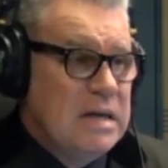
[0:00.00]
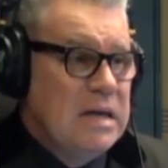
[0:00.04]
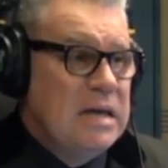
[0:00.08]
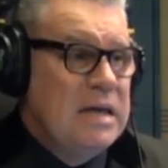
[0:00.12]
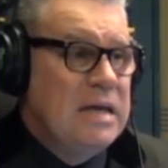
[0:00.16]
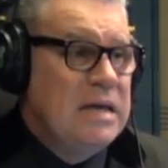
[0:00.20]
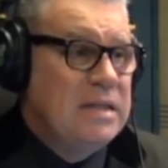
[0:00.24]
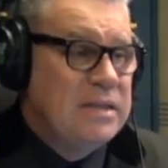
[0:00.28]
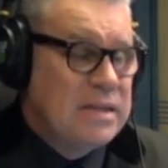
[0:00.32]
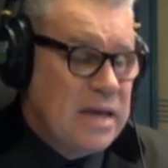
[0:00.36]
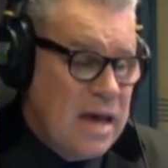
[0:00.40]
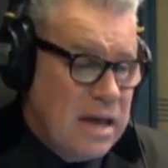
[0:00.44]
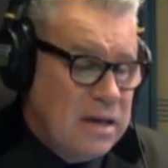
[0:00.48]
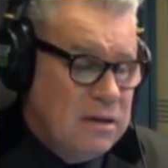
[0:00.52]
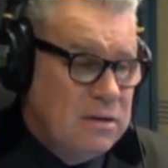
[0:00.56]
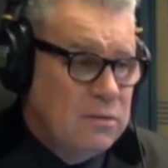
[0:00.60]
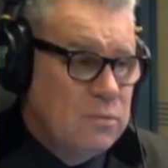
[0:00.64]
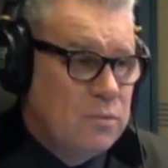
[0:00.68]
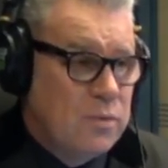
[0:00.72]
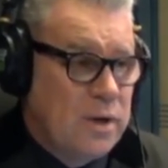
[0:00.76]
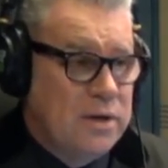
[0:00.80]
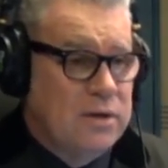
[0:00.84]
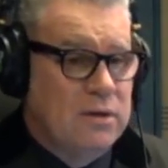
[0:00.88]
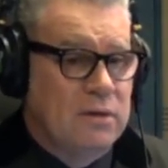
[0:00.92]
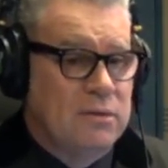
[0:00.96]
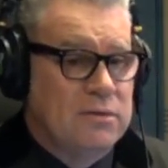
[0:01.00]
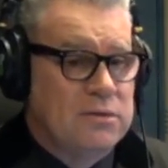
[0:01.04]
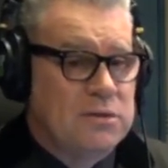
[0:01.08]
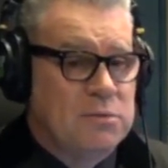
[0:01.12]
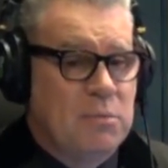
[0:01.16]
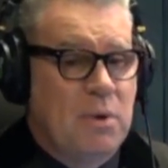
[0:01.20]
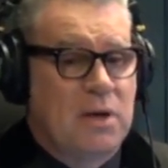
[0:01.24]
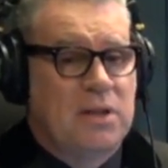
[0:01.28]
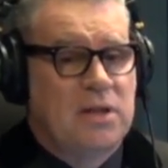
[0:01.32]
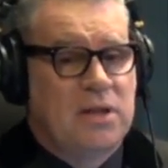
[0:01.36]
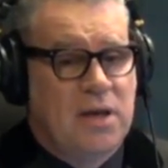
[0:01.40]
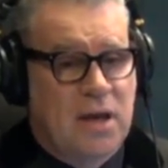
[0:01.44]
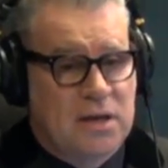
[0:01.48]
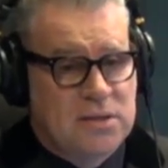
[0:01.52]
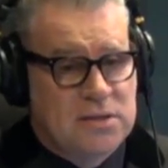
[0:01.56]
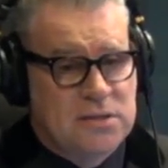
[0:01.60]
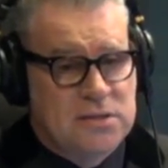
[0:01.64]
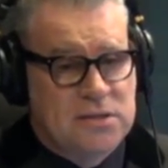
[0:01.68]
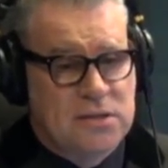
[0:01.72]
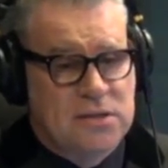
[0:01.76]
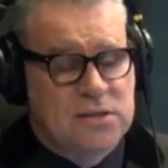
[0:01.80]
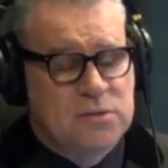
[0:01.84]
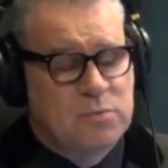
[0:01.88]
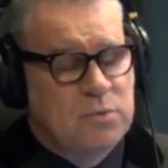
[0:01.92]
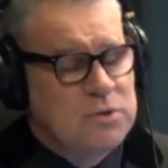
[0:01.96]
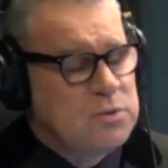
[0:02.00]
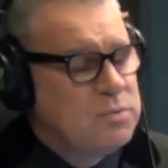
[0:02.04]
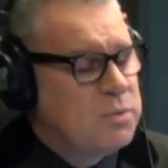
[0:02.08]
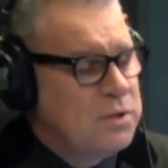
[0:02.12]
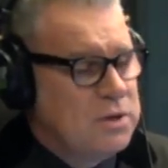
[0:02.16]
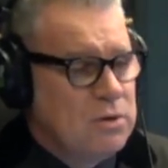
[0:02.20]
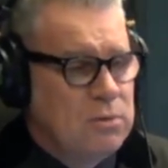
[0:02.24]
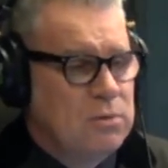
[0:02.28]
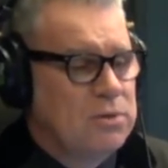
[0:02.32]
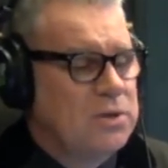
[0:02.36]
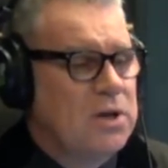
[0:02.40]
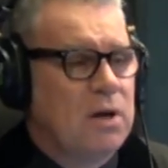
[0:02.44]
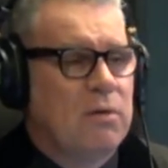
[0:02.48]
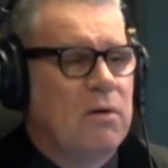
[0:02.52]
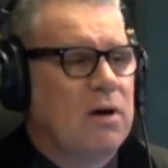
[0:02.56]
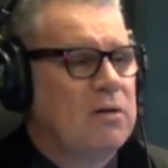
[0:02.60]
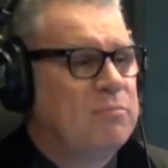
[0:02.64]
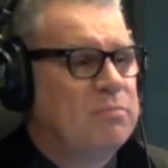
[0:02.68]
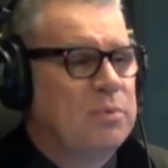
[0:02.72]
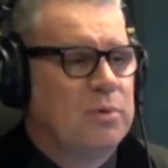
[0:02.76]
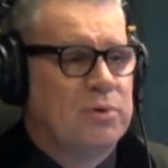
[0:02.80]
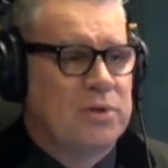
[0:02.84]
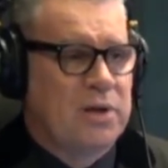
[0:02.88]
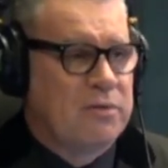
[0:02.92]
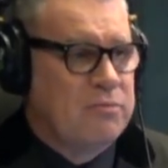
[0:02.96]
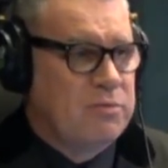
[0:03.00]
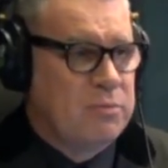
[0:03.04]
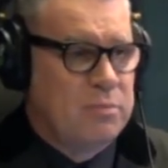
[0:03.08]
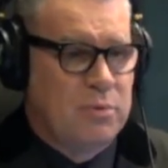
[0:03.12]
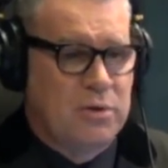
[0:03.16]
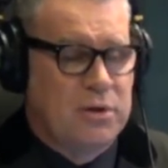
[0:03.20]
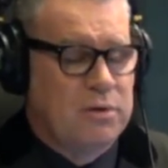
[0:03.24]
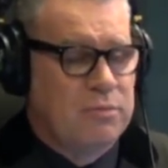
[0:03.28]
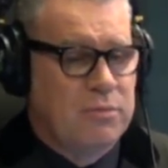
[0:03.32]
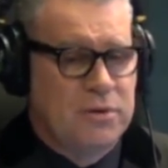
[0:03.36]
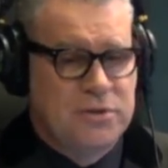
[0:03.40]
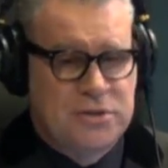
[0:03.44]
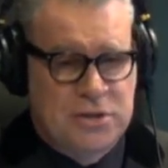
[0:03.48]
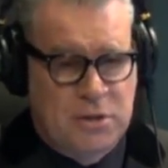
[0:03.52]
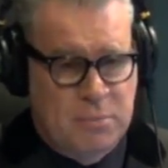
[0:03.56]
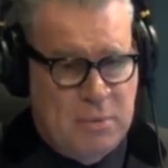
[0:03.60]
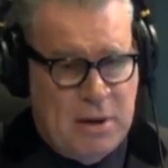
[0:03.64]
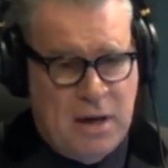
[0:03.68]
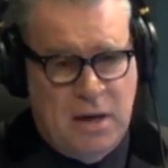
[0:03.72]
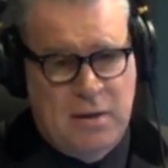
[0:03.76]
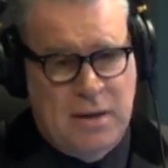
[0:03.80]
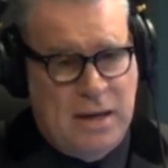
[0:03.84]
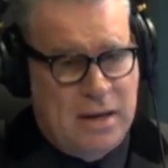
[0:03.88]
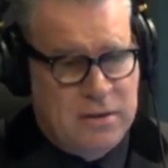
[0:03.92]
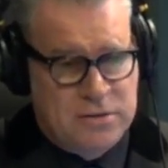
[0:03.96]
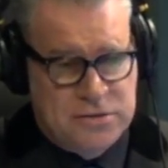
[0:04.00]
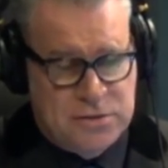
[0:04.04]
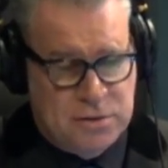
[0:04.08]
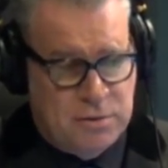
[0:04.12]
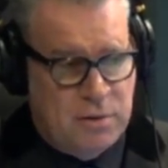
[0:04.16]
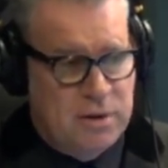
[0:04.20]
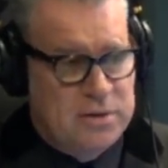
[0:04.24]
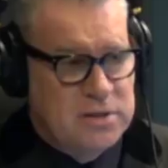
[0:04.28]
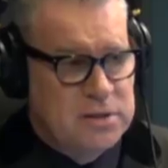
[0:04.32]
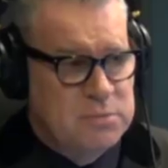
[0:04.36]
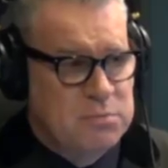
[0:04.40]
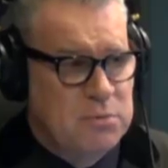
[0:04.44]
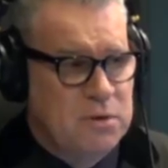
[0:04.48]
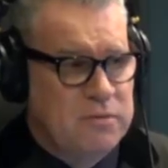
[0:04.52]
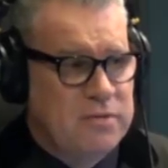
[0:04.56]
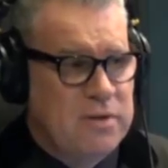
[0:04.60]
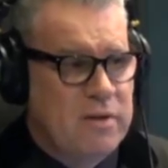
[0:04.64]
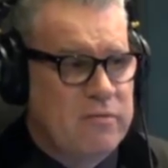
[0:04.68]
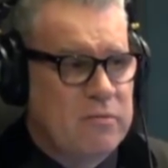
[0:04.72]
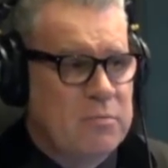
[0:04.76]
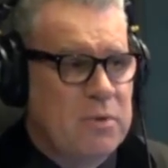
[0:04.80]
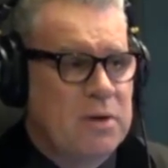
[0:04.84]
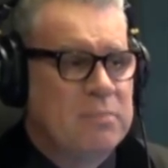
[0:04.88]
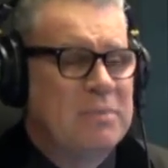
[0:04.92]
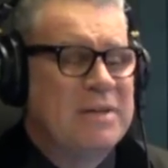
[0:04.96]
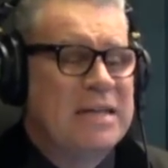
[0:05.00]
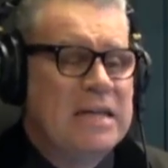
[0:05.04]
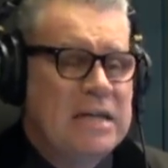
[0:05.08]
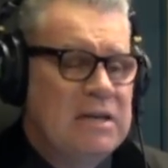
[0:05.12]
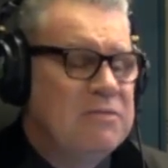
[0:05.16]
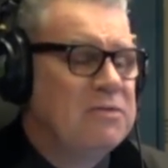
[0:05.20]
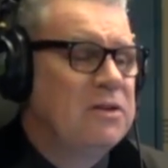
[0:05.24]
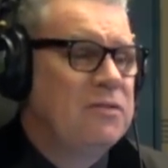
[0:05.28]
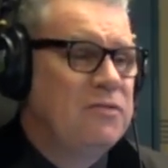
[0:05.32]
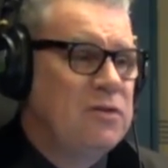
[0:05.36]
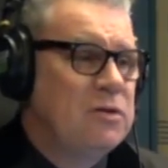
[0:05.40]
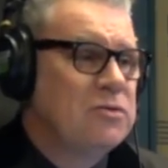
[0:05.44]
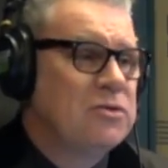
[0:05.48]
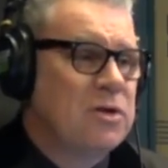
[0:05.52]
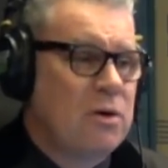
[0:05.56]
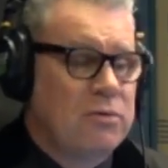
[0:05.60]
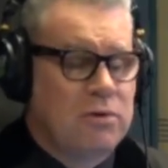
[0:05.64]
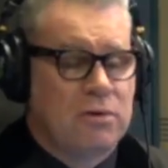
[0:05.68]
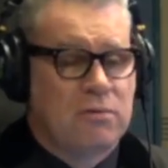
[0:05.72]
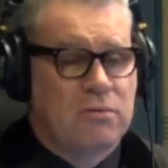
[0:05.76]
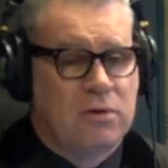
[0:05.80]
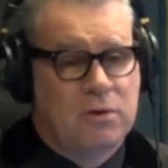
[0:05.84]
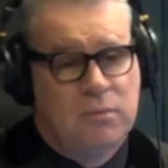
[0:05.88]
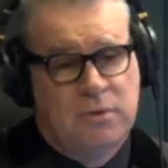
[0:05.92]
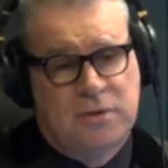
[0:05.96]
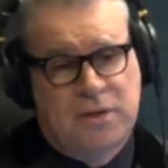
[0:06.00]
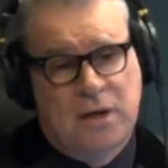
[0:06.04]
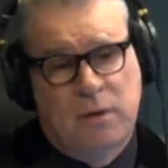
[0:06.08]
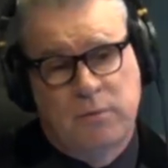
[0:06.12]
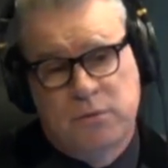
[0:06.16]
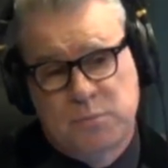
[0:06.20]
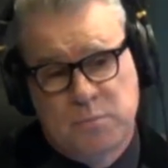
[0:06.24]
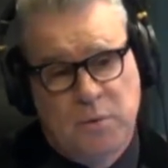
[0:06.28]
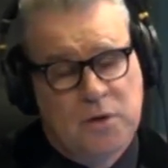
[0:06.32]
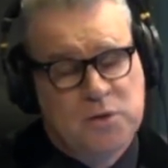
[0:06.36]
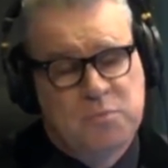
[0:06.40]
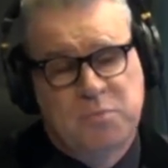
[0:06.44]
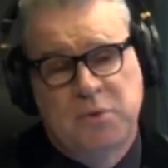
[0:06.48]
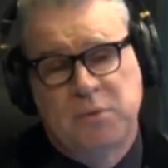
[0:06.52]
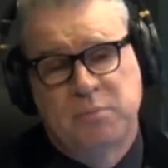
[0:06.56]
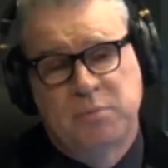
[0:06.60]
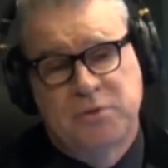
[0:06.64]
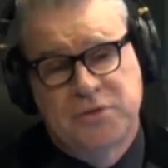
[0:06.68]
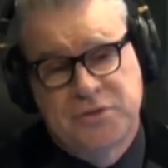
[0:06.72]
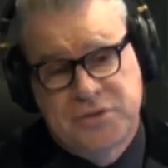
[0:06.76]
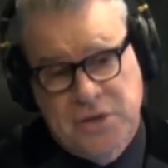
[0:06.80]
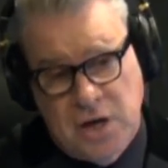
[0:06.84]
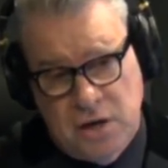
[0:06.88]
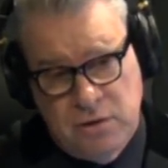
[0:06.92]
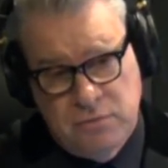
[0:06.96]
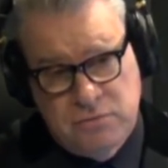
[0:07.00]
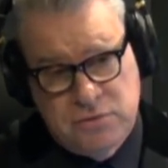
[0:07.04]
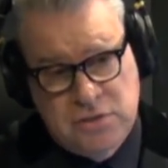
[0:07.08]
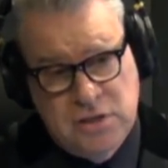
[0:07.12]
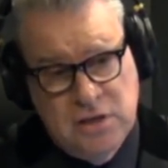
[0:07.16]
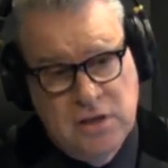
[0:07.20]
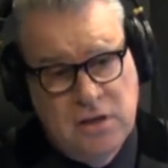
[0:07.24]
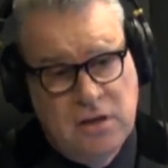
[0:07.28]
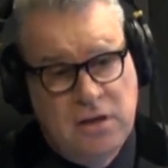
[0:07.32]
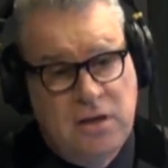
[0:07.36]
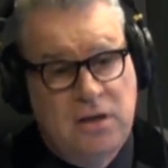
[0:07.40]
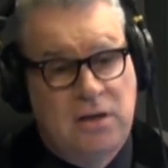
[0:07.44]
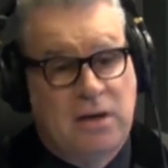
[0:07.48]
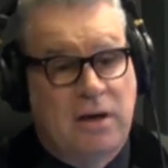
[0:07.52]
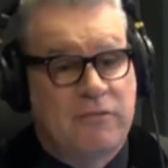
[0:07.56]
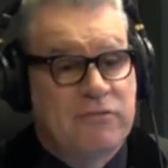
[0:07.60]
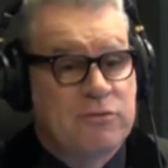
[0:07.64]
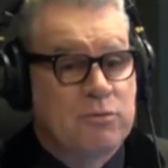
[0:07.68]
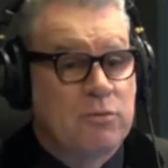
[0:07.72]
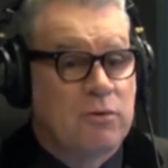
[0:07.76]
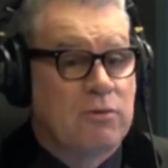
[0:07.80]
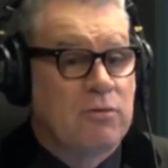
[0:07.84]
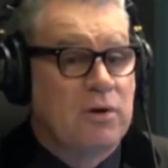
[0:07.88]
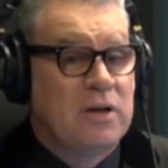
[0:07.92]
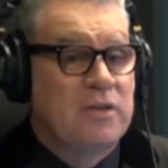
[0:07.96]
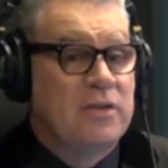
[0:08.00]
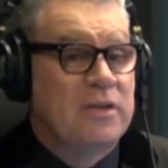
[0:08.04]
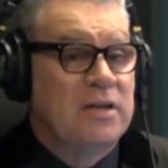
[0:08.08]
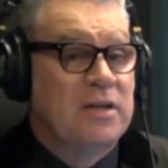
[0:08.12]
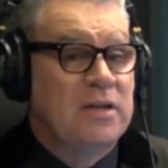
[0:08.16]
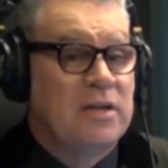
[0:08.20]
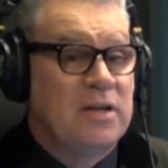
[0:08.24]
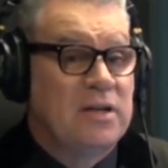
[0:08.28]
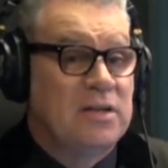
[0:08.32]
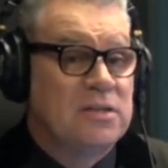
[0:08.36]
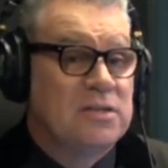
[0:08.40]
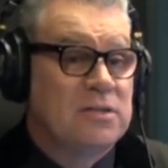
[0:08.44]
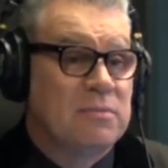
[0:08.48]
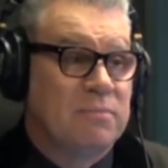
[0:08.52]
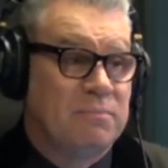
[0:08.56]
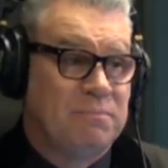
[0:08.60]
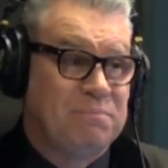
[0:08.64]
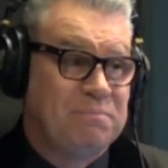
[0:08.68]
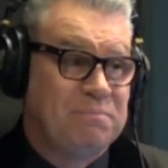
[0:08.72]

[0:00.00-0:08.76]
He then went on to make The Exorcist, which we all know I've bored everybody rigid about how it's the greatest movie ever made. But even if you don't agree with that, which most people don't, you'd have to agree that it is